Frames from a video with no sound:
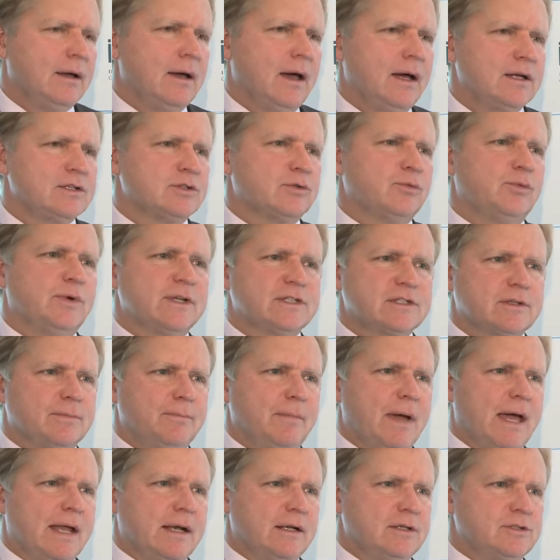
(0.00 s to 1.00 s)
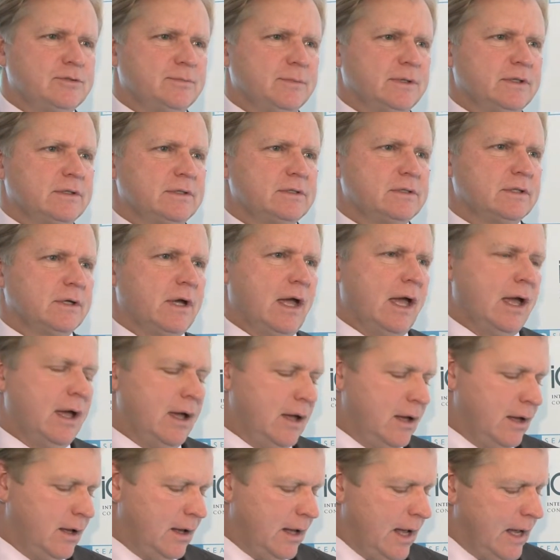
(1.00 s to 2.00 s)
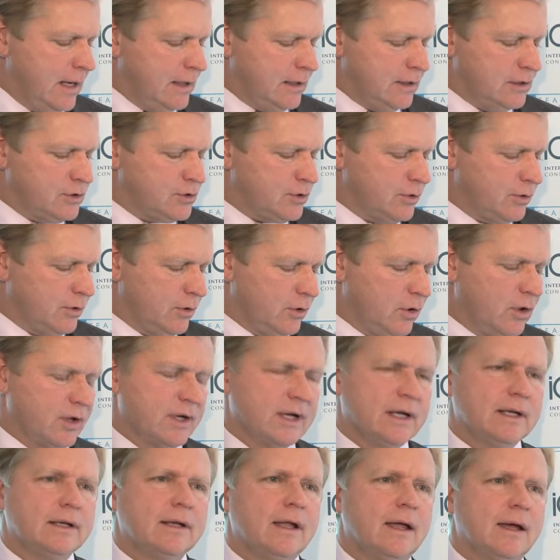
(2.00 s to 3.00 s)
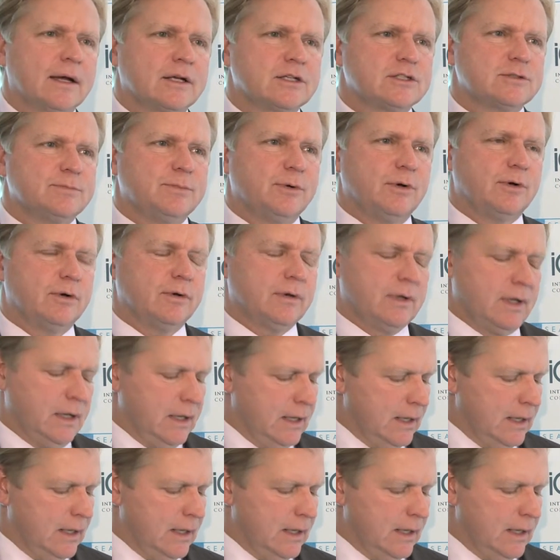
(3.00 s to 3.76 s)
as a risk management and internal audit expert?